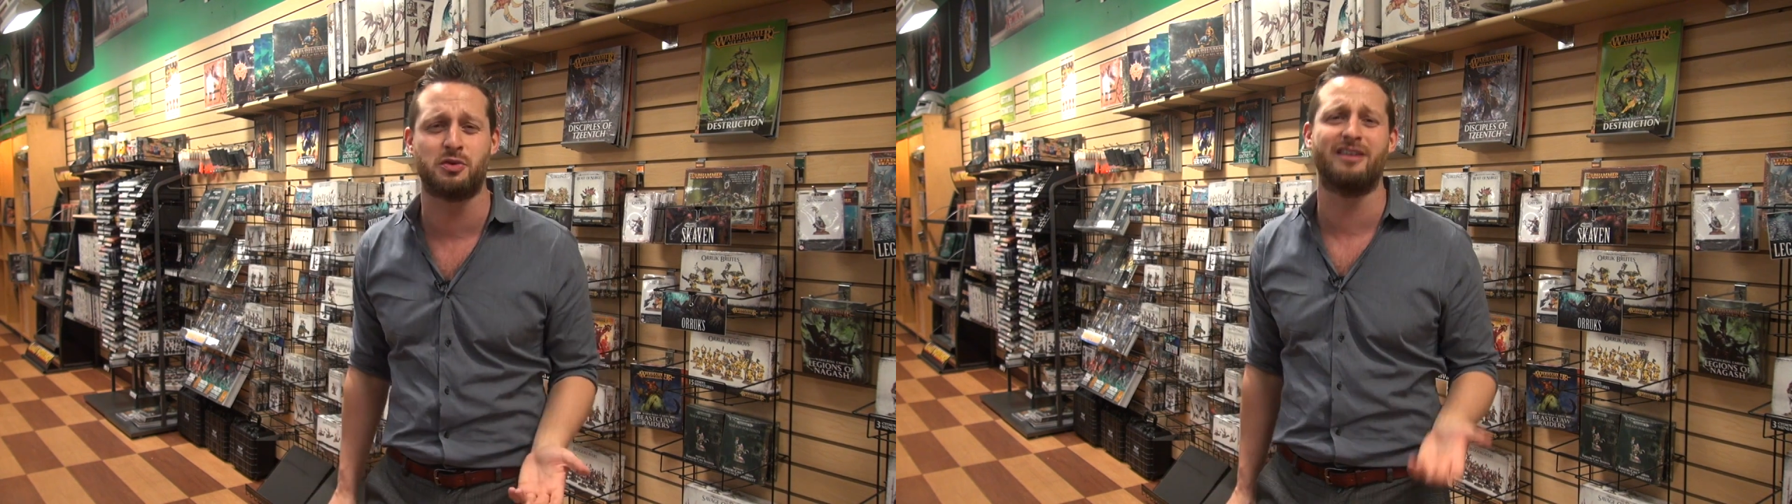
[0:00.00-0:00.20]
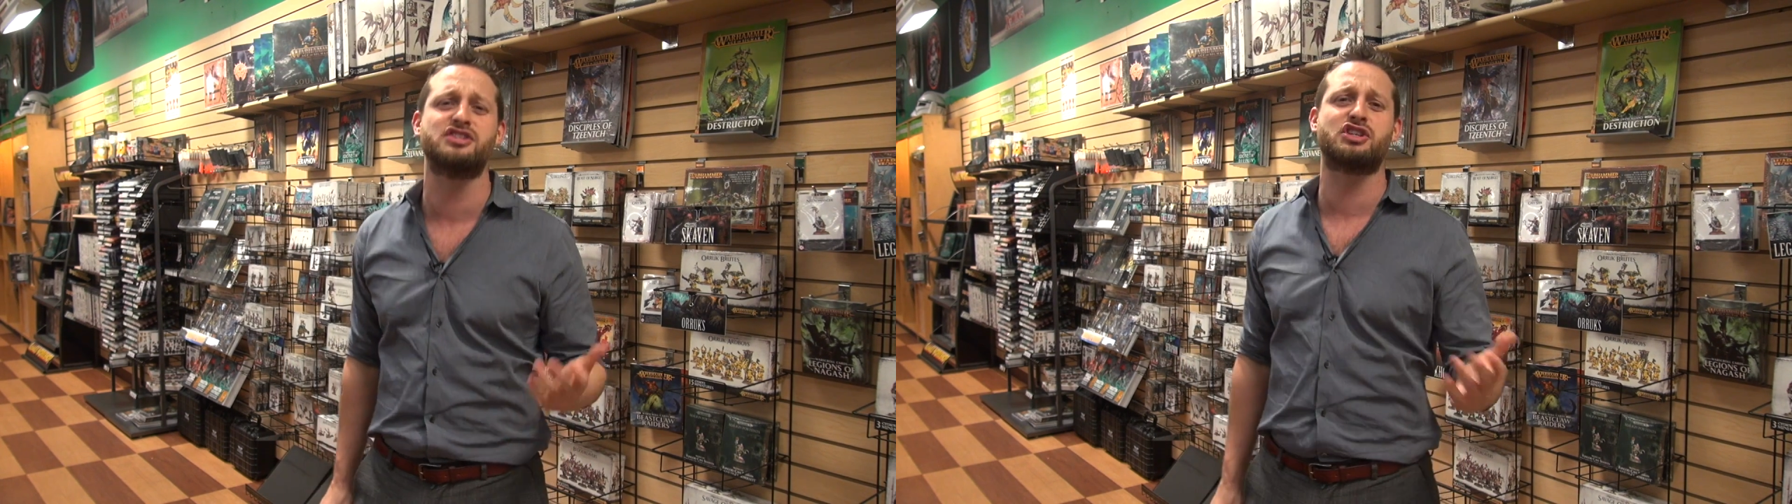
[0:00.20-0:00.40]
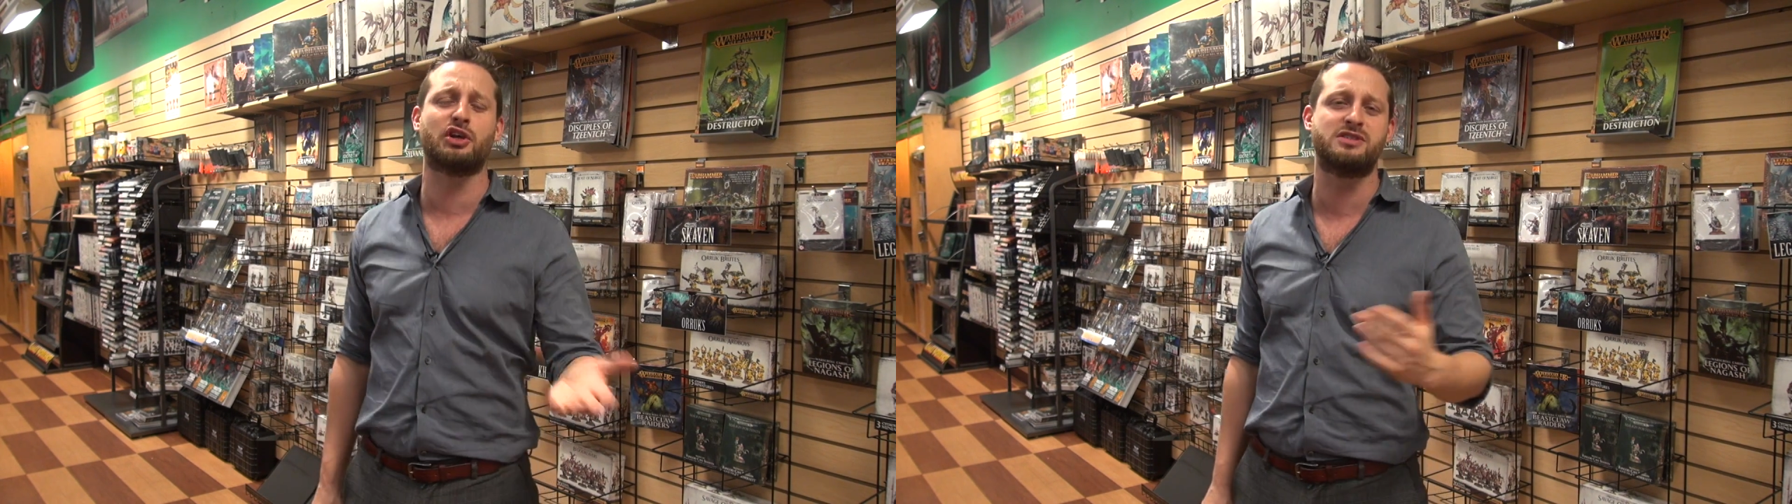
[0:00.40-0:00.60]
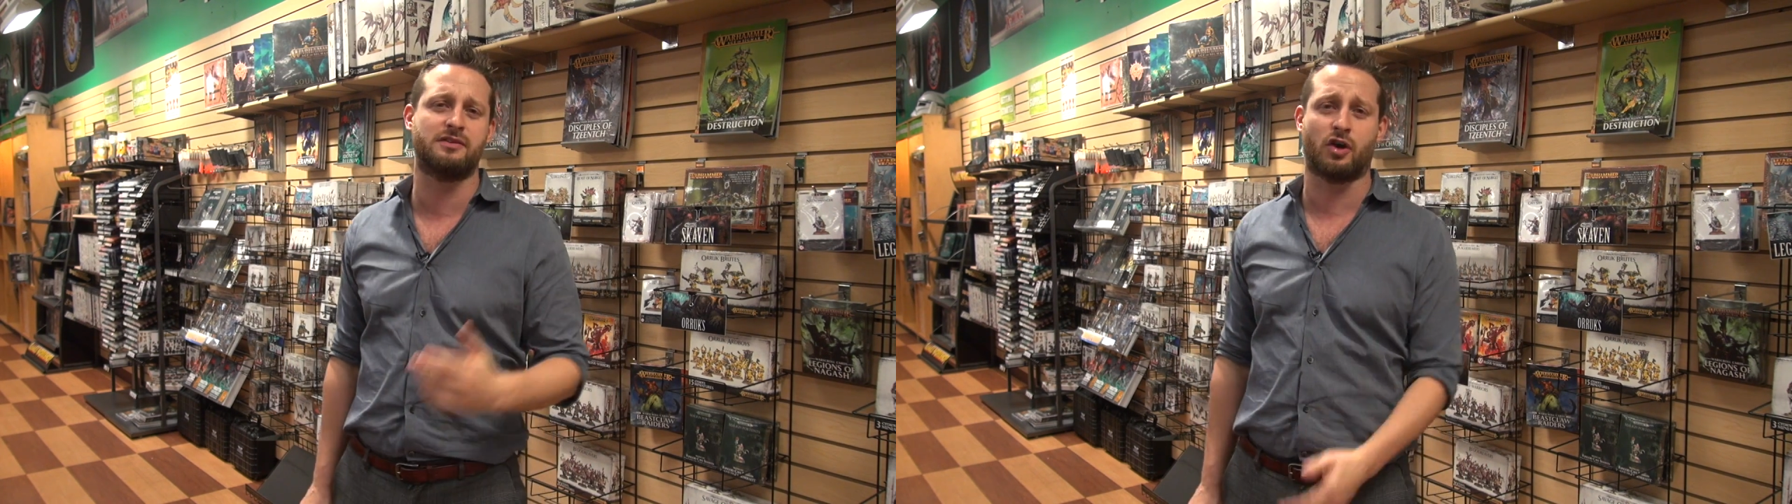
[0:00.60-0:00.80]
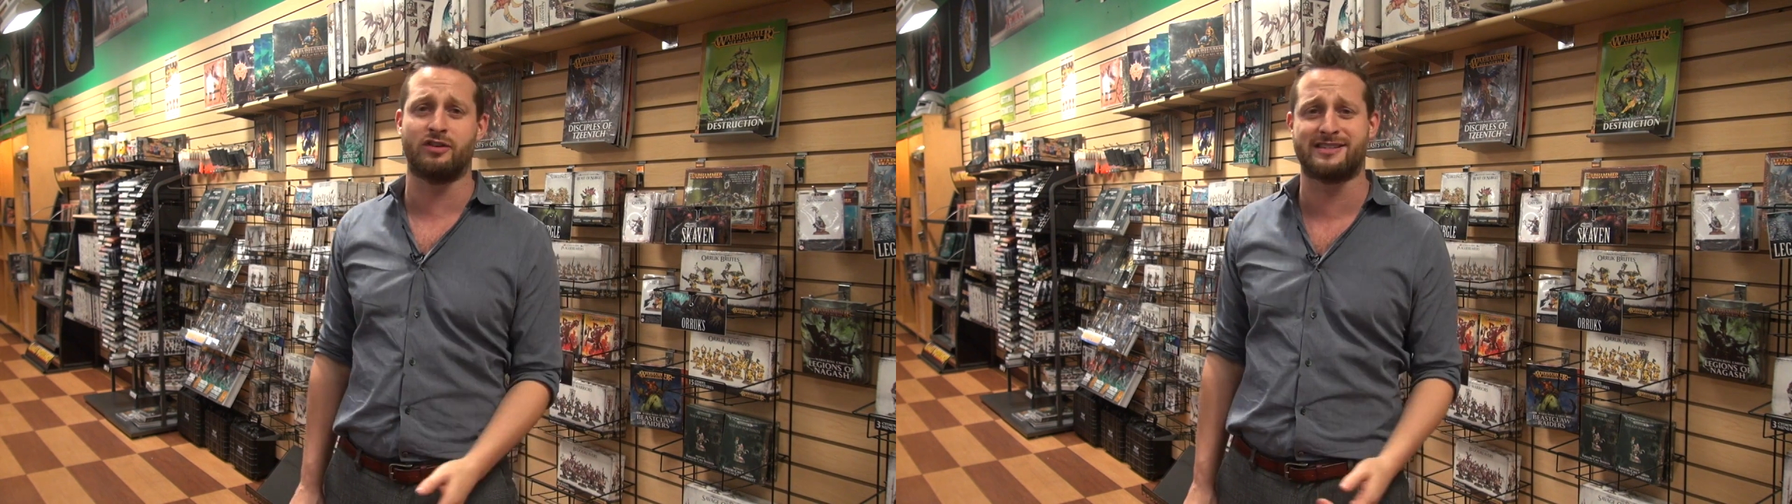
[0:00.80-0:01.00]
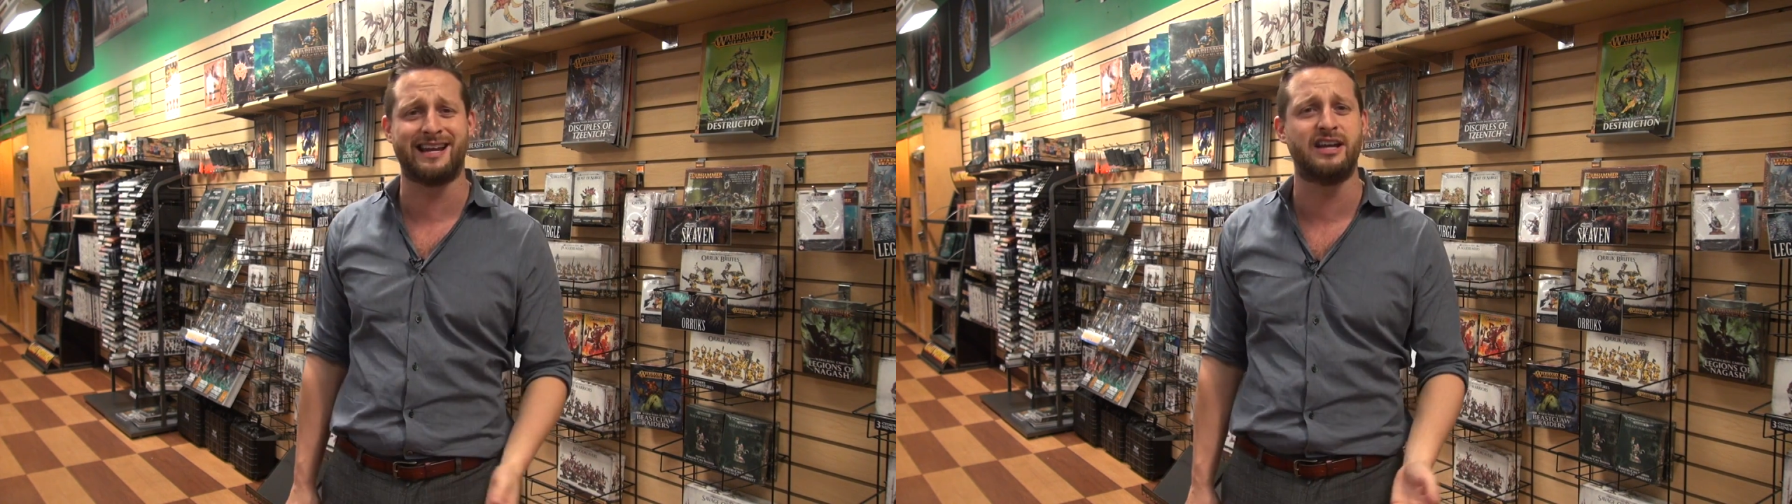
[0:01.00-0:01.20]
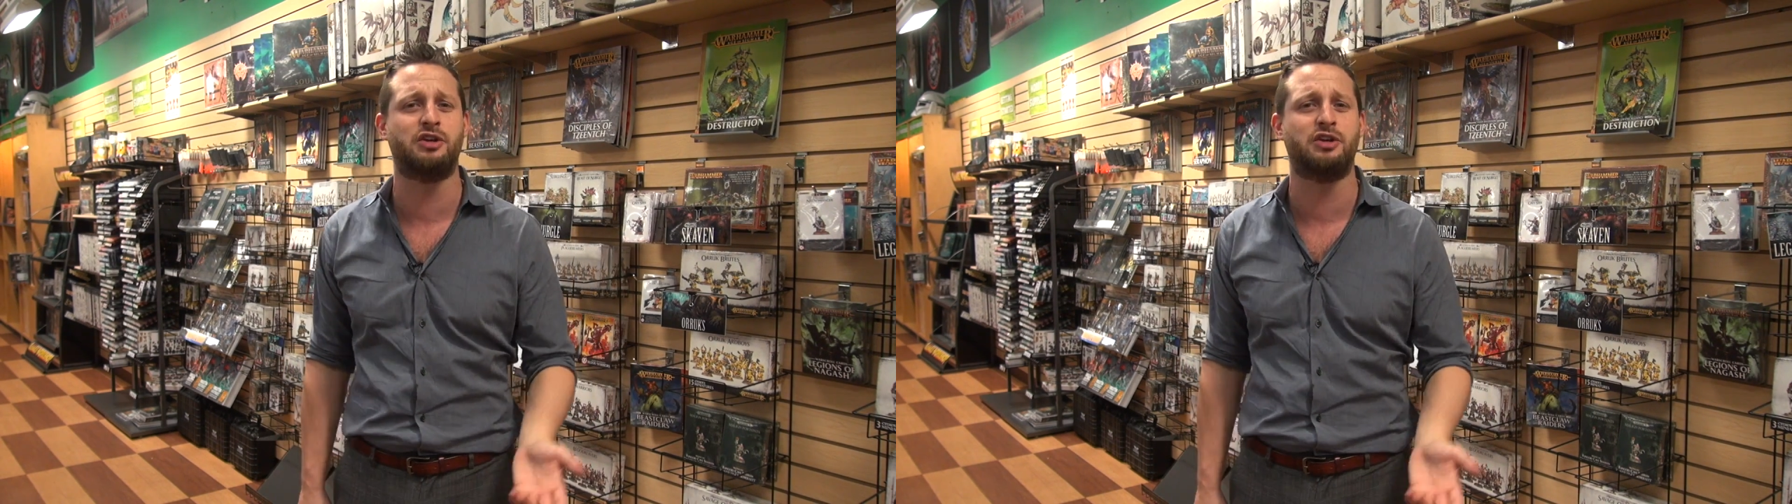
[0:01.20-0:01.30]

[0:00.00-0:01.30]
to our exclusive content,